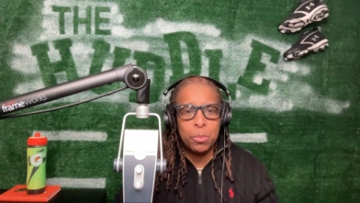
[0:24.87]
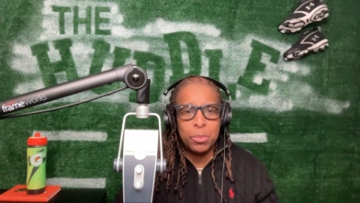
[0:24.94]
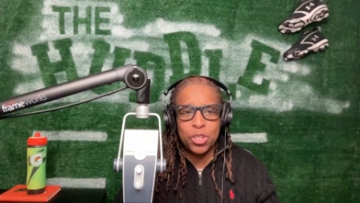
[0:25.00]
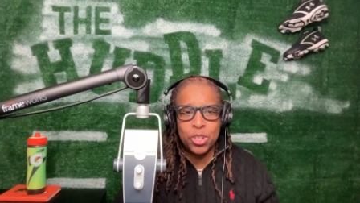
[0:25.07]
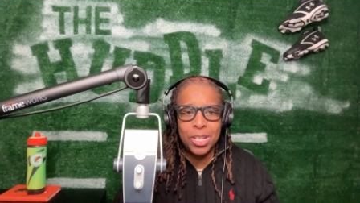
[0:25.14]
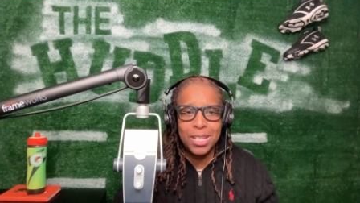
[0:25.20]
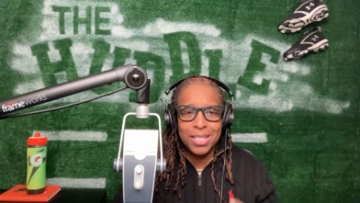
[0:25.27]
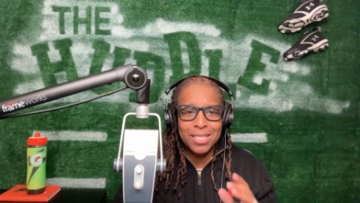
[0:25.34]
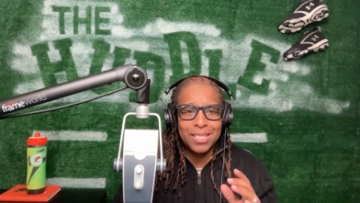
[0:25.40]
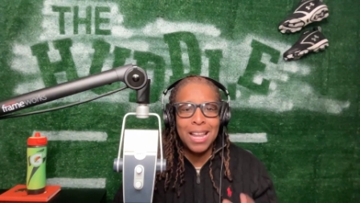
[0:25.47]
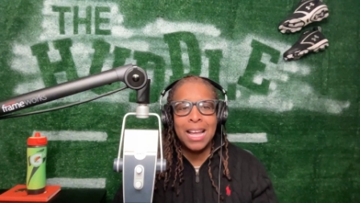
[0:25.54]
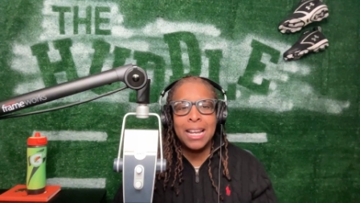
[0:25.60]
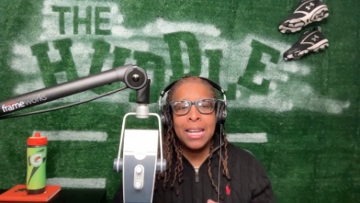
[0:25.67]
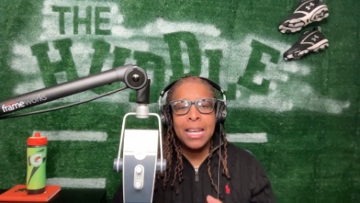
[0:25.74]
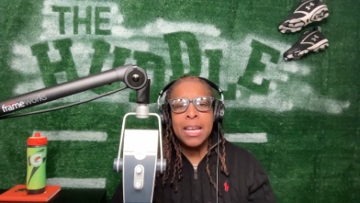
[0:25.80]
but she is
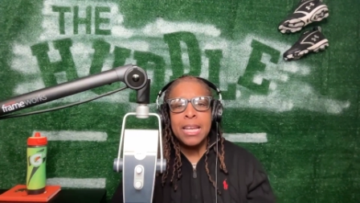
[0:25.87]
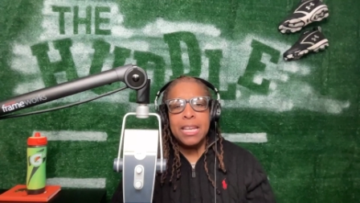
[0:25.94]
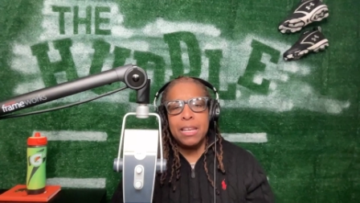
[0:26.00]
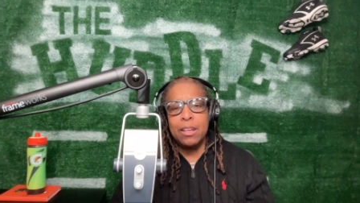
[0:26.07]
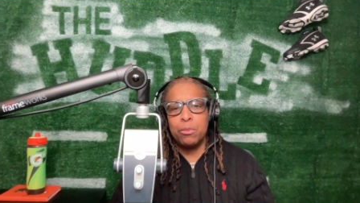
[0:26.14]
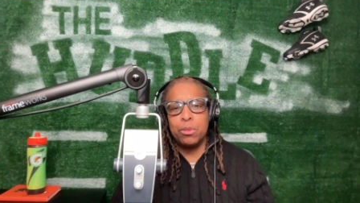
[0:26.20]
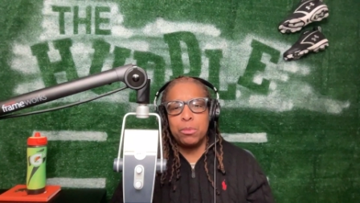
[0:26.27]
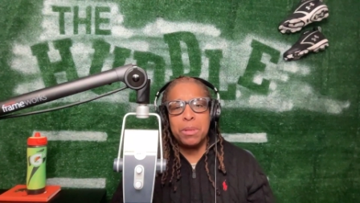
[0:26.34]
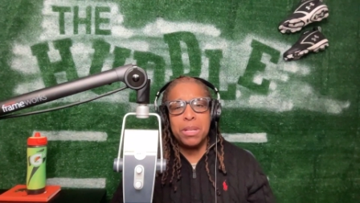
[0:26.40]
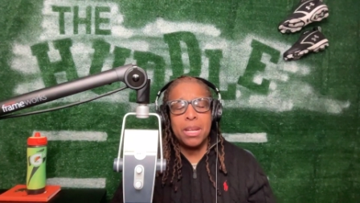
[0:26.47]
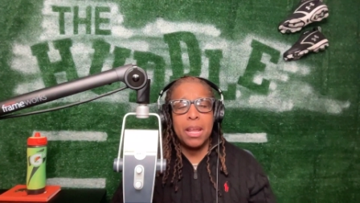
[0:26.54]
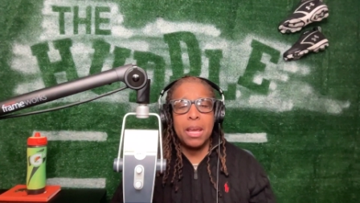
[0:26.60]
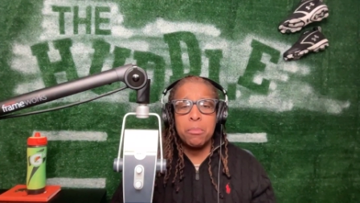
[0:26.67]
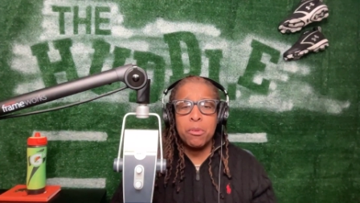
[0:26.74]
not here with me today.